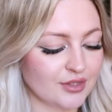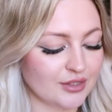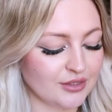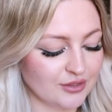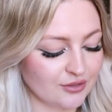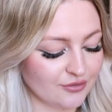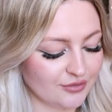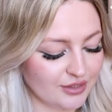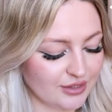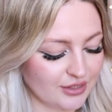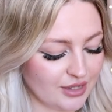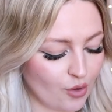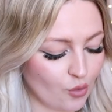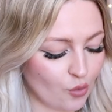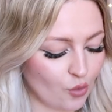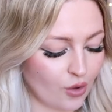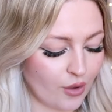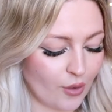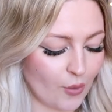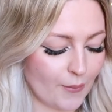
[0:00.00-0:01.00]
Loving that.
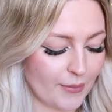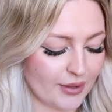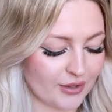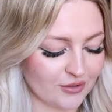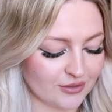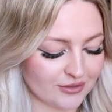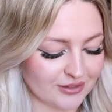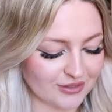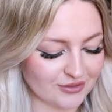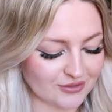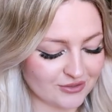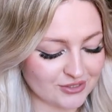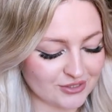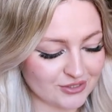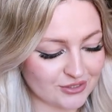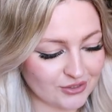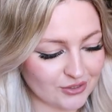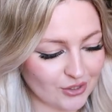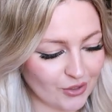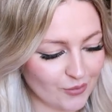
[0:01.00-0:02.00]
Oh my god, that
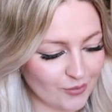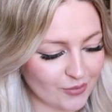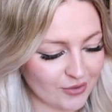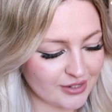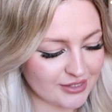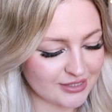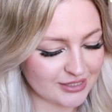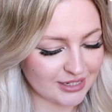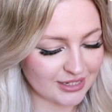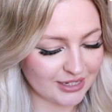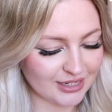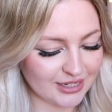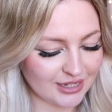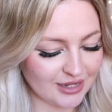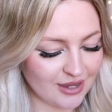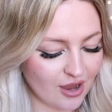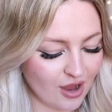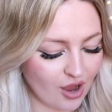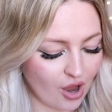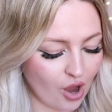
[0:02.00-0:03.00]
looks so
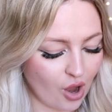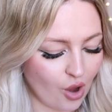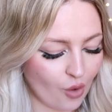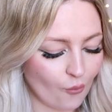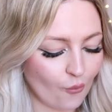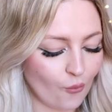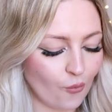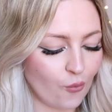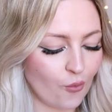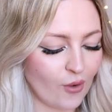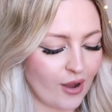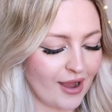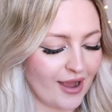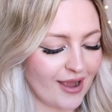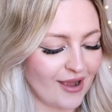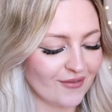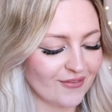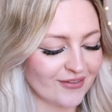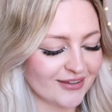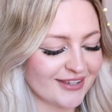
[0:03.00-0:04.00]
pretty.
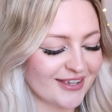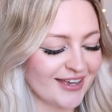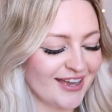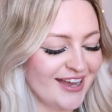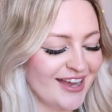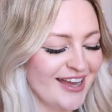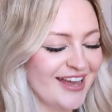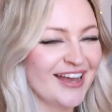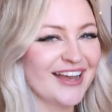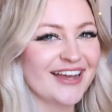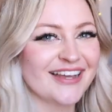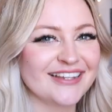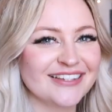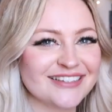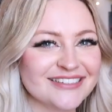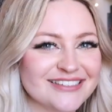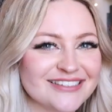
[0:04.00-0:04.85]
Wow, guys,